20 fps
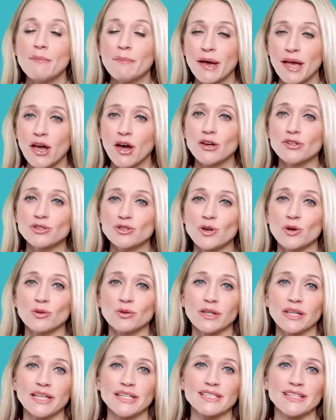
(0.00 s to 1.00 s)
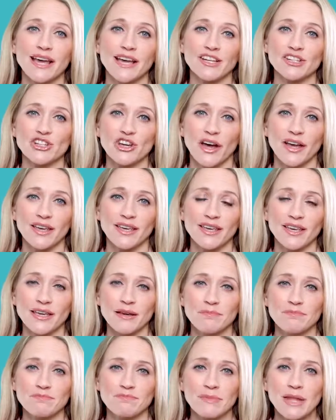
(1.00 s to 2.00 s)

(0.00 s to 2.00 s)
may also lead to HIE.